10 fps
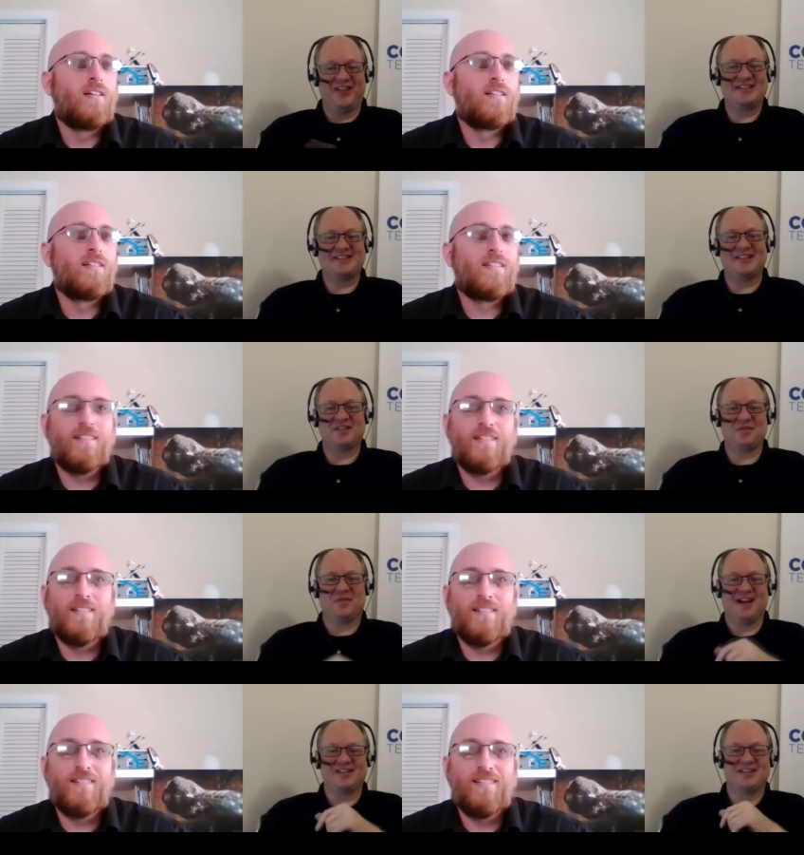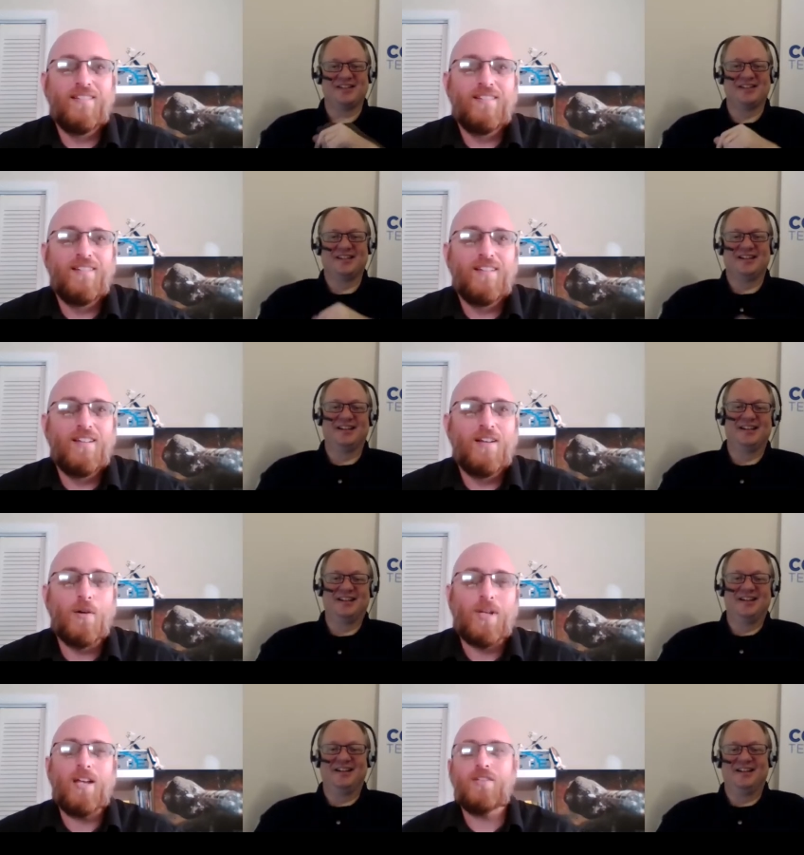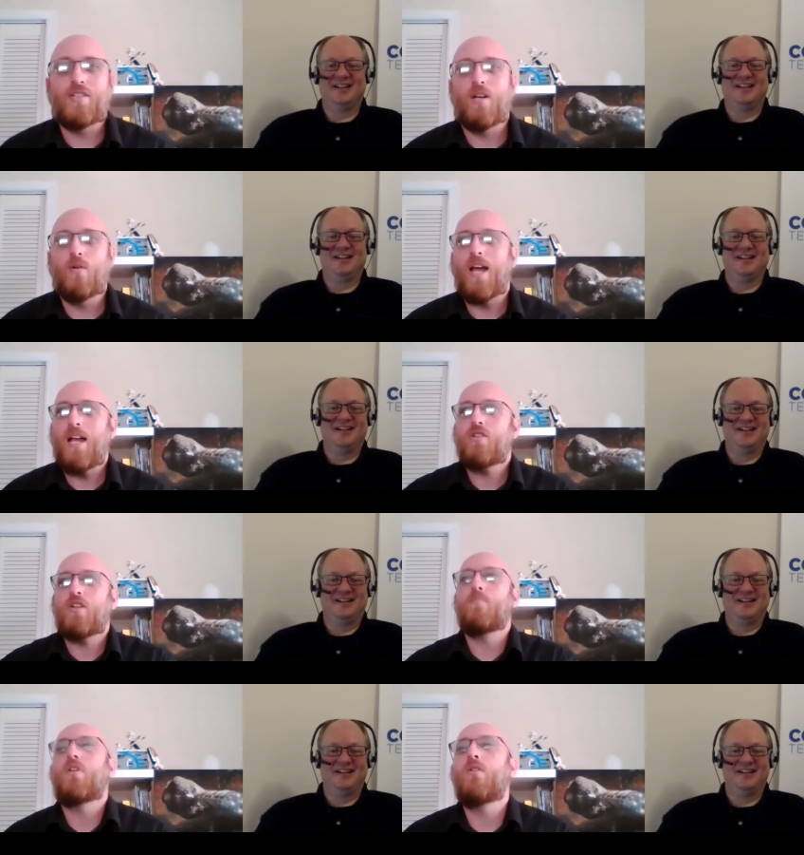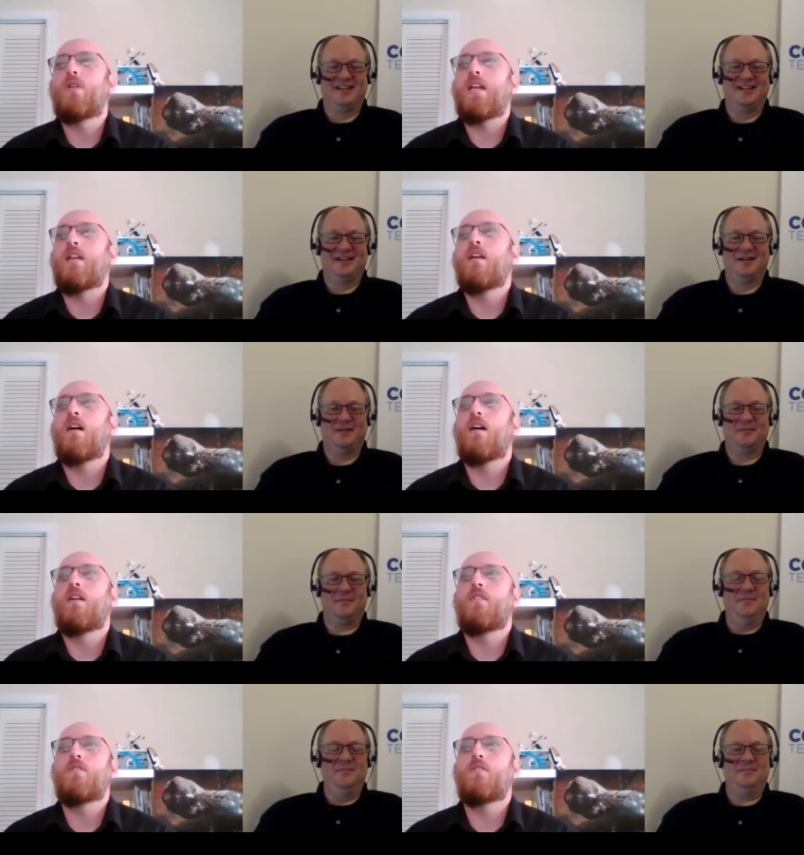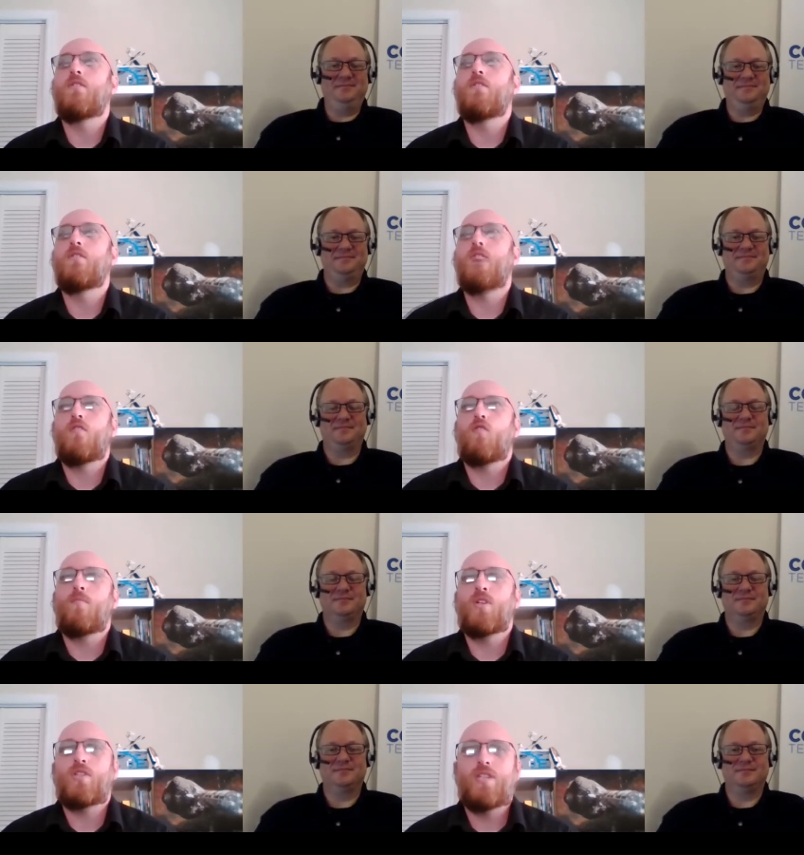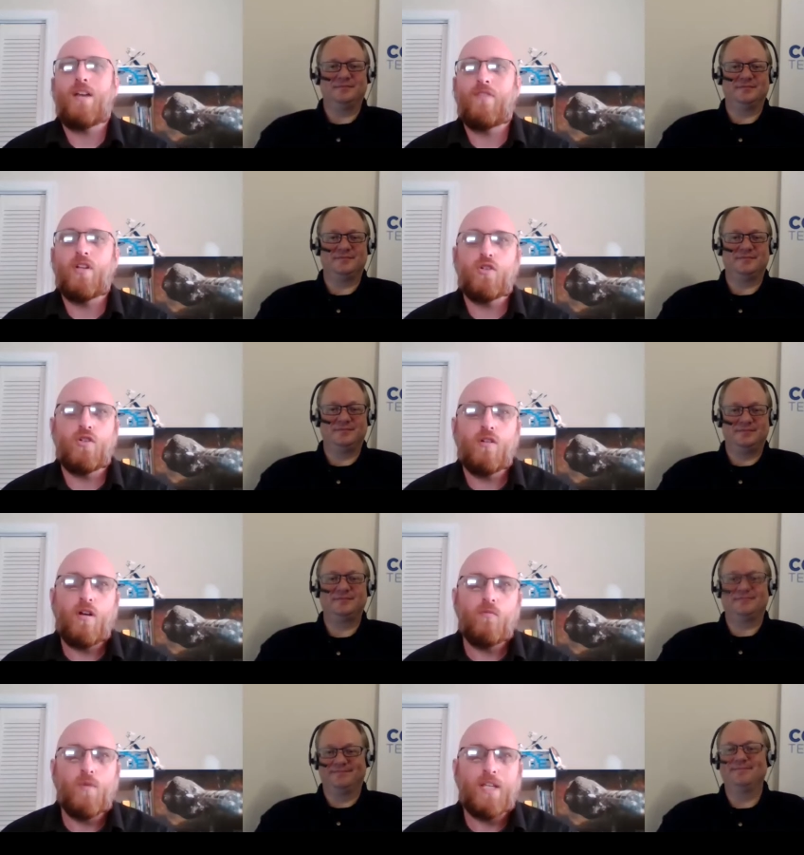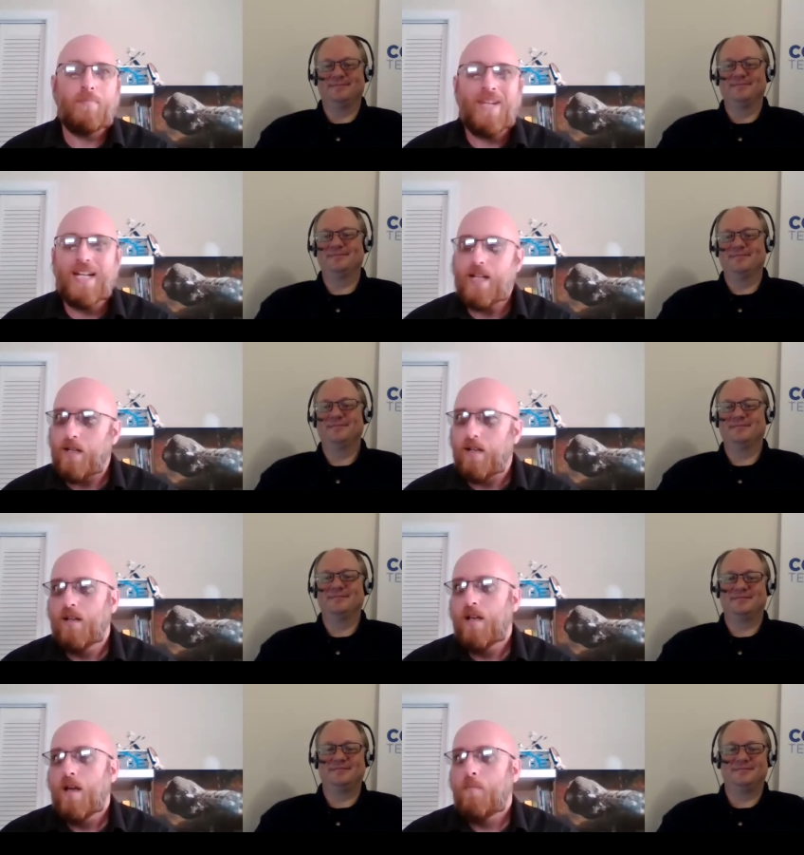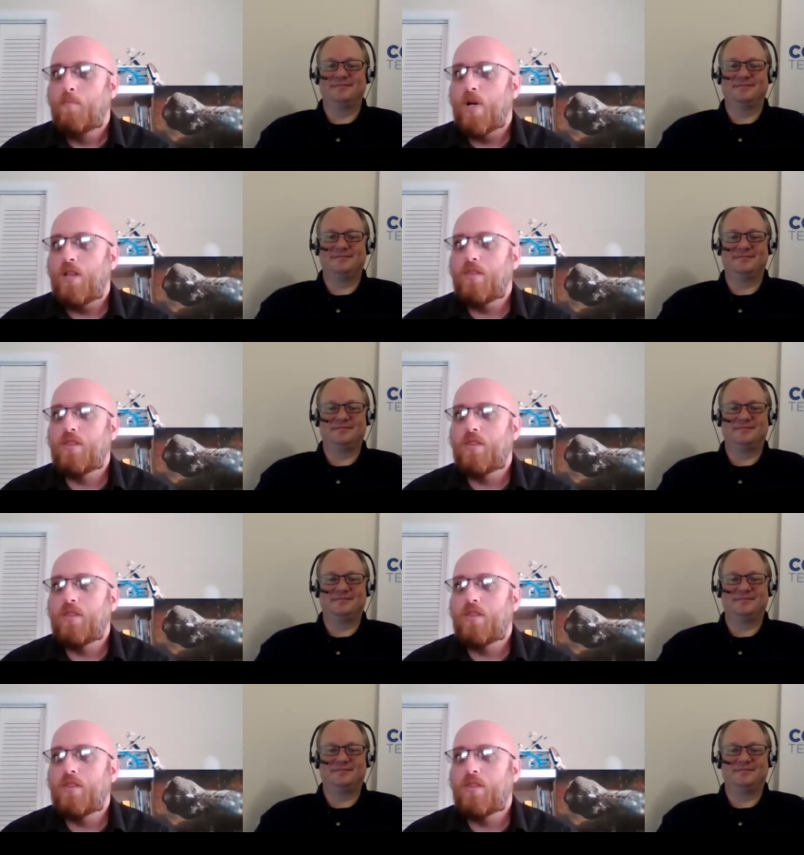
Speaker 1: situation?
Speaker 2: Okay, so edge computing, uh, there's a ginormous definition on Wikipedia, but